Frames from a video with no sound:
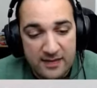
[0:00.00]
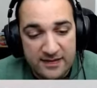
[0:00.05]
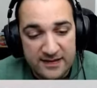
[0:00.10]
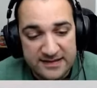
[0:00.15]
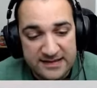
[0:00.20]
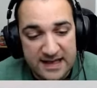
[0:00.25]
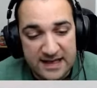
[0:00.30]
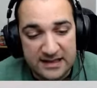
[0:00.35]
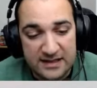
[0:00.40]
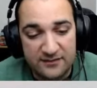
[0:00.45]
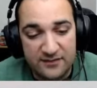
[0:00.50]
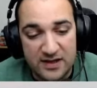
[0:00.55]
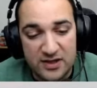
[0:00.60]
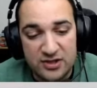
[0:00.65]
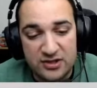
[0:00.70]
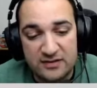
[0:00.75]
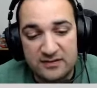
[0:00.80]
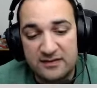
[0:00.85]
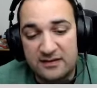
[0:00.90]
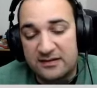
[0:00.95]
This
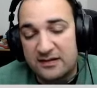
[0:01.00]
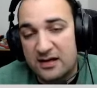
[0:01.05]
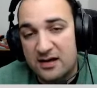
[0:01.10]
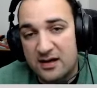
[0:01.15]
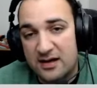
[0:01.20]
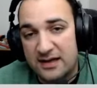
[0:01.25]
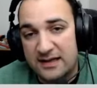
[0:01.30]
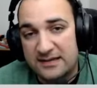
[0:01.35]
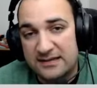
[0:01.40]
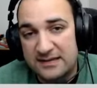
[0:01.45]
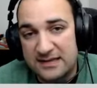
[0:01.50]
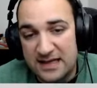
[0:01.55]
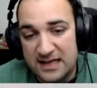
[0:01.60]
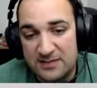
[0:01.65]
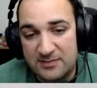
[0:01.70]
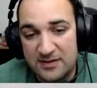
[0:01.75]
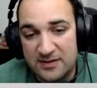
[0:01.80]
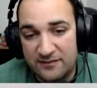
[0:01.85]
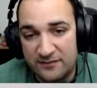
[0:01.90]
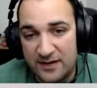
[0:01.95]
activation that targets the
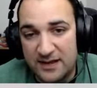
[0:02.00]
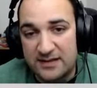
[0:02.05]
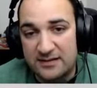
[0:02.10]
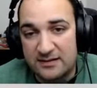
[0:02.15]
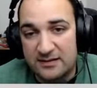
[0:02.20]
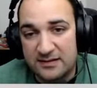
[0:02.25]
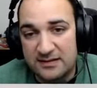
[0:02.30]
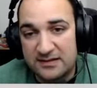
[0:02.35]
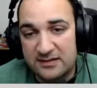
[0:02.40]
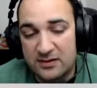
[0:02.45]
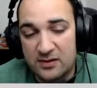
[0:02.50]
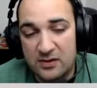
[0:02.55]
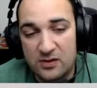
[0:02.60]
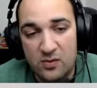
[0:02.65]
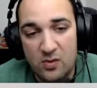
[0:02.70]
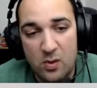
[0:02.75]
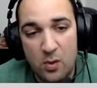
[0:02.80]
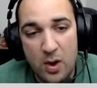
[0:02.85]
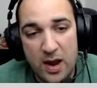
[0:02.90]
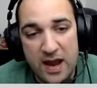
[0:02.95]
enemy fighter.
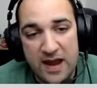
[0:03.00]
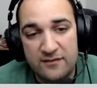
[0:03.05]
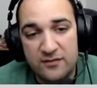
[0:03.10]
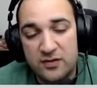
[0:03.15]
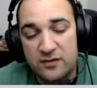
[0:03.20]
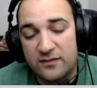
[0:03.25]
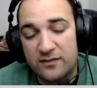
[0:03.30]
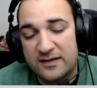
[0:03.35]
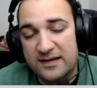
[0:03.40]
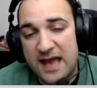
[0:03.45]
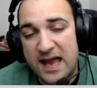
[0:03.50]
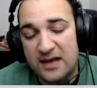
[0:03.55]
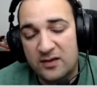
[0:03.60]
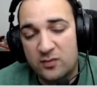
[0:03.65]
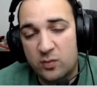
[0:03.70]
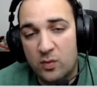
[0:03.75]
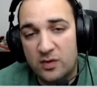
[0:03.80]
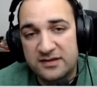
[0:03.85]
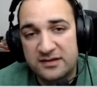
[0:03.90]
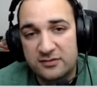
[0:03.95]
So if you've
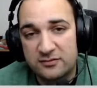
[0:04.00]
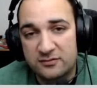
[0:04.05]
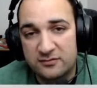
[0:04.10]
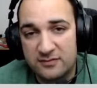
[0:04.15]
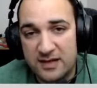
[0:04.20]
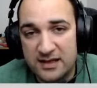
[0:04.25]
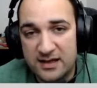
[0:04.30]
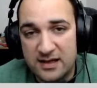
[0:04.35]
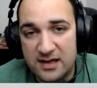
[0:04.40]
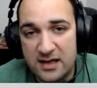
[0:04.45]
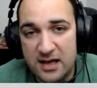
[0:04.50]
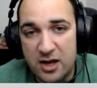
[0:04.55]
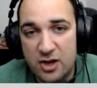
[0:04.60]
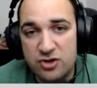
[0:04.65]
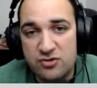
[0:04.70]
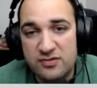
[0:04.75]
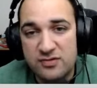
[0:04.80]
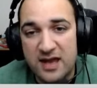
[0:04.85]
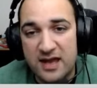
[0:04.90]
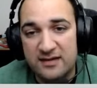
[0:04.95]
attacked once already,
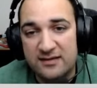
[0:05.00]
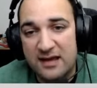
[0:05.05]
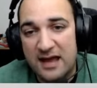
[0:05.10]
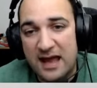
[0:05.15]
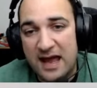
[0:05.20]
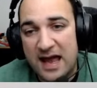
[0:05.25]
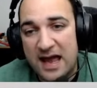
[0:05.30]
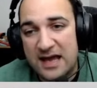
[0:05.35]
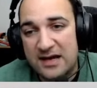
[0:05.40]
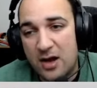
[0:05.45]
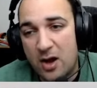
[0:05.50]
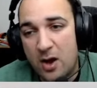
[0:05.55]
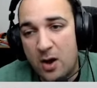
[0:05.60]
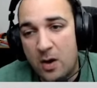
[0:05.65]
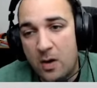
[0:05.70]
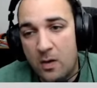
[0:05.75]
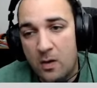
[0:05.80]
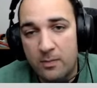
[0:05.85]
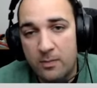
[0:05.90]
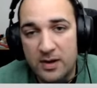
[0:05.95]
you get to add a
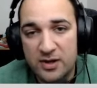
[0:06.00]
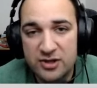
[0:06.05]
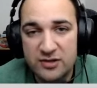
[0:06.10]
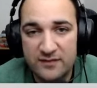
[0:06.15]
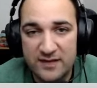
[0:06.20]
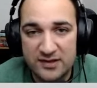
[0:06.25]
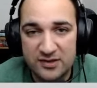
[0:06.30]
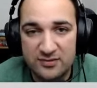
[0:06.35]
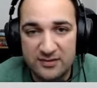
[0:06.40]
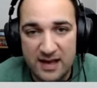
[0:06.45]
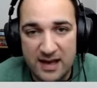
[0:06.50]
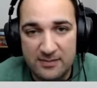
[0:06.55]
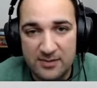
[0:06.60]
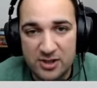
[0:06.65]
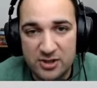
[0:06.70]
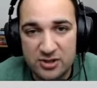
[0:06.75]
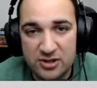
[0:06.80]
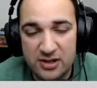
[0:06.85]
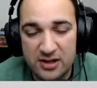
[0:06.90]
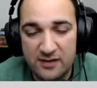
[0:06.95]
whole bunch of extra
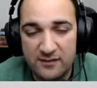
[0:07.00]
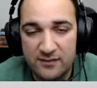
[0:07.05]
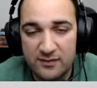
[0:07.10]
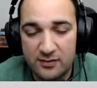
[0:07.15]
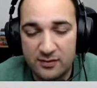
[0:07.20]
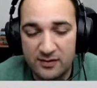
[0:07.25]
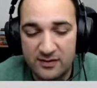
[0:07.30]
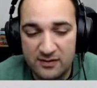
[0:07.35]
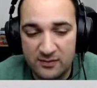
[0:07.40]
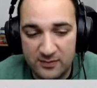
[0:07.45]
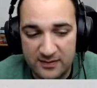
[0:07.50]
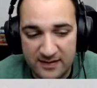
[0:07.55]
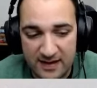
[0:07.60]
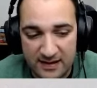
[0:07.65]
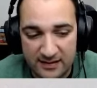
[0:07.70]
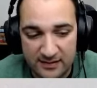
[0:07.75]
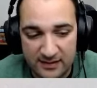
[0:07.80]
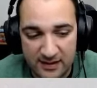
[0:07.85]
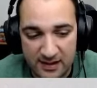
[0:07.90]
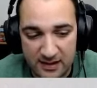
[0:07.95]
damage if you're going to
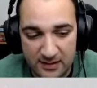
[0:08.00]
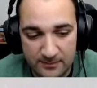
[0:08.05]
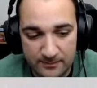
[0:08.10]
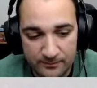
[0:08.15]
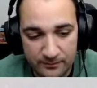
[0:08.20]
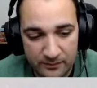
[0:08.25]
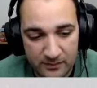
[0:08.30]
attack again.